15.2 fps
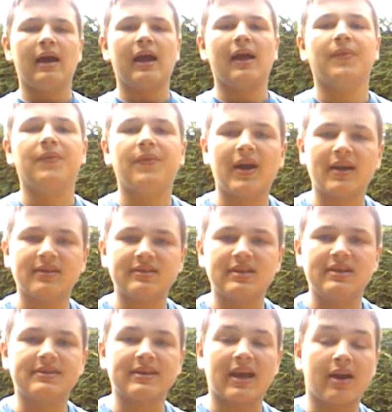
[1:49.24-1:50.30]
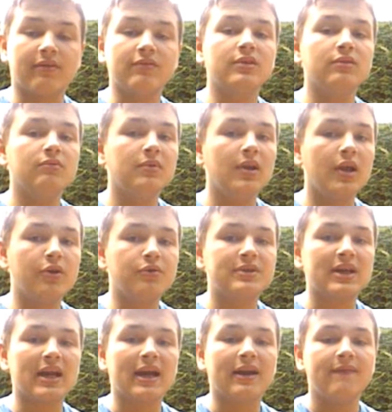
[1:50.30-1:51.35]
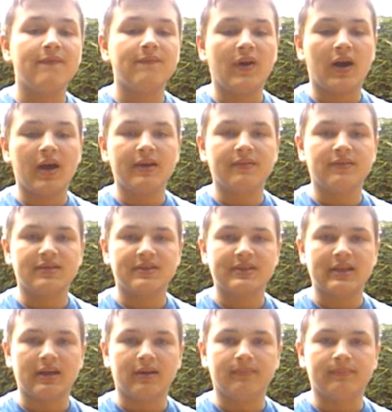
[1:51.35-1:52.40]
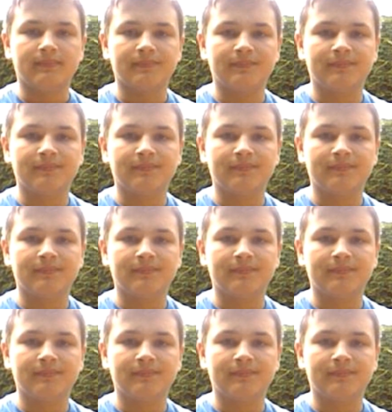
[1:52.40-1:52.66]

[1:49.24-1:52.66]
And that is how you load and fire this gun.